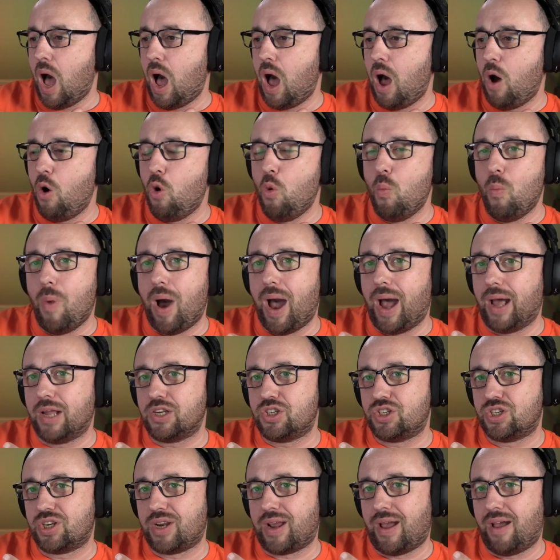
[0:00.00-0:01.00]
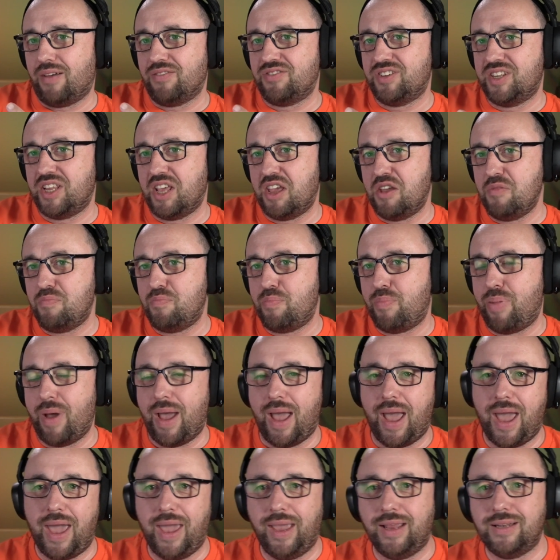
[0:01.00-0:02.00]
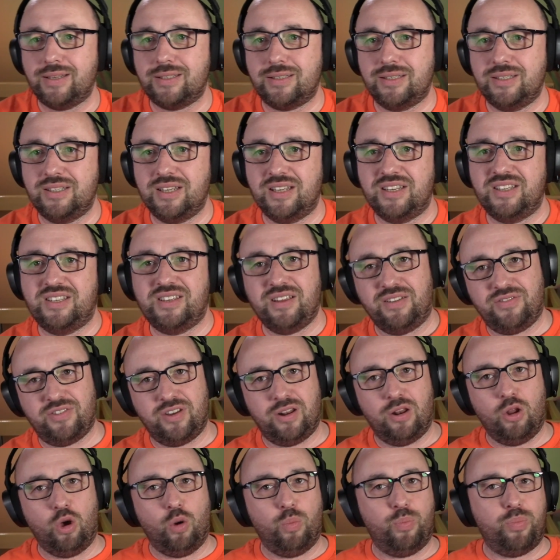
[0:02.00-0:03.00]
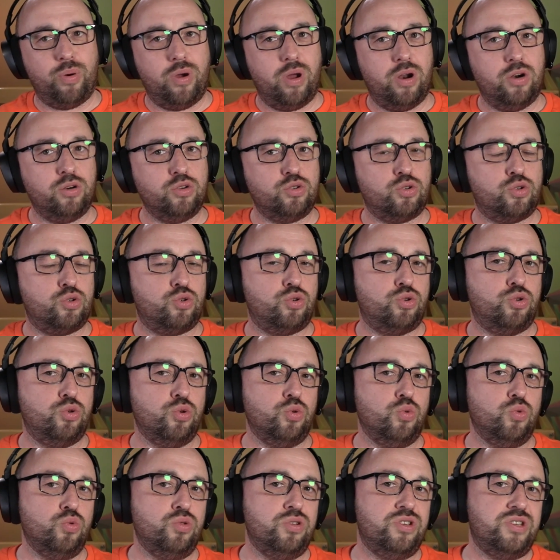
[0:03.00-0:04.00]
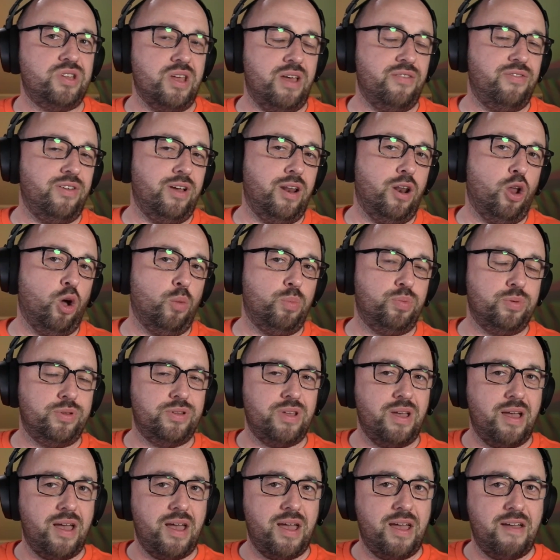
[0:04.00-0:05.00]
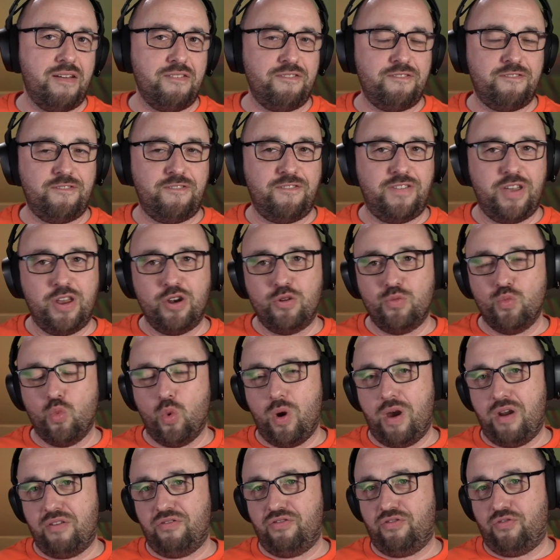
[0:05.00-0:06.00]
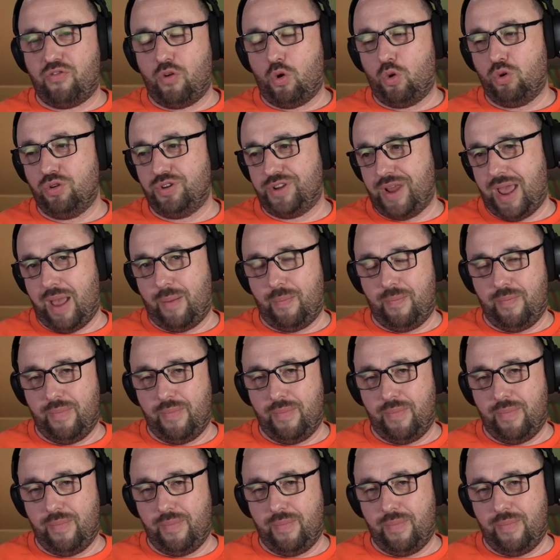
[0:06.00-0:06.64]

how much have they paid the developers to develop the firmware for them?